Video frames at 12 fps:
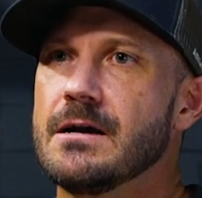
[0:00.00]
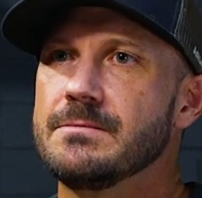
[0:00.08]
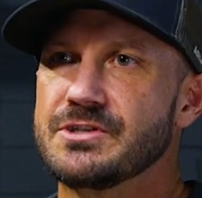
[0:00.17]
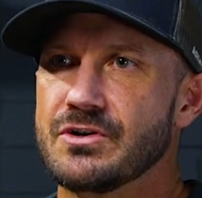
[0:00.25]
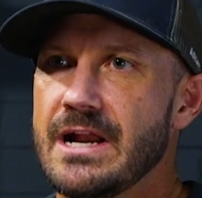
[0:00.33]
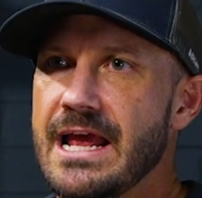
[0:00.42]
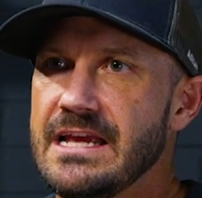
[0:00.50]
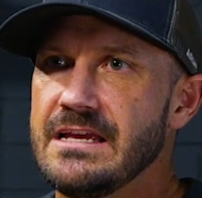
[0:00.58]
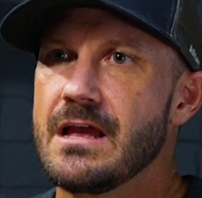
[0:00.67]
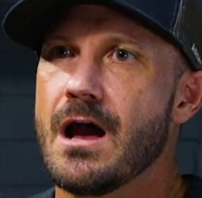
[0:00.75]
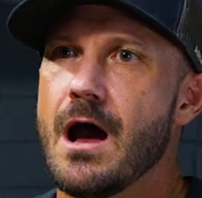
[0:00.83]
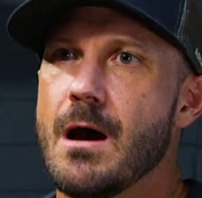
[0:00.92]
Jacobs or an
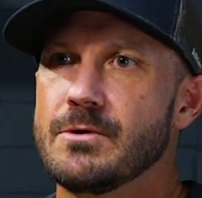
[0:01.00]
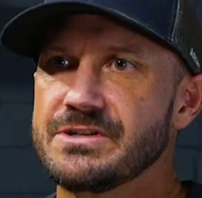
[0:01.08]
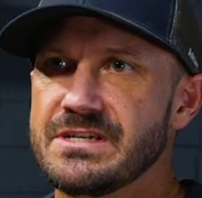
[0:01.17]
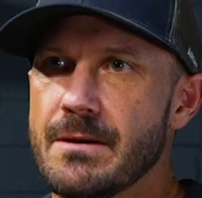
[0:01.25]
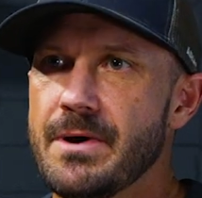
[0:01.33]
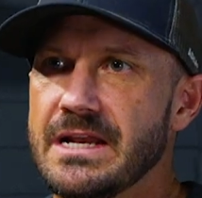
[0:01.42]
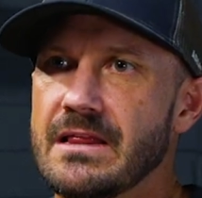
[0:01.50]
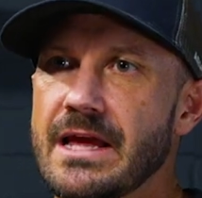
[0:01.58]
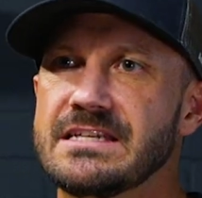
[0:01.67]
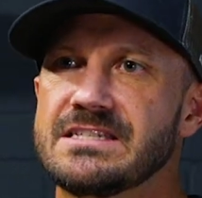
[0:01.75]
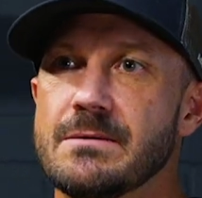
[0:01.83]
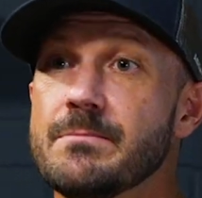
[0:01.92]
AECOM or somebody,
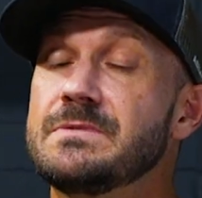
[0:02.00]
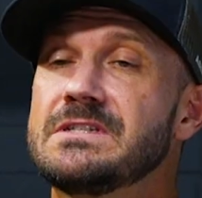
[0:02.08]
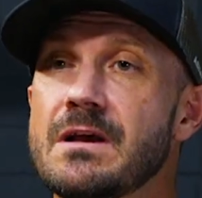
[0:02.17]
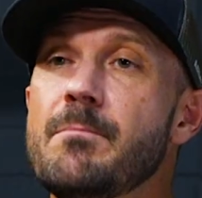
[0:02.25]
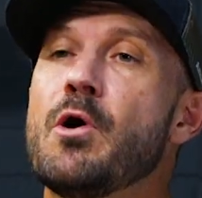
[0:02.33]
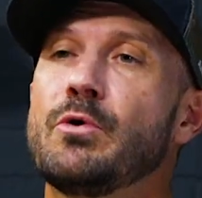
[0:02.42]
like some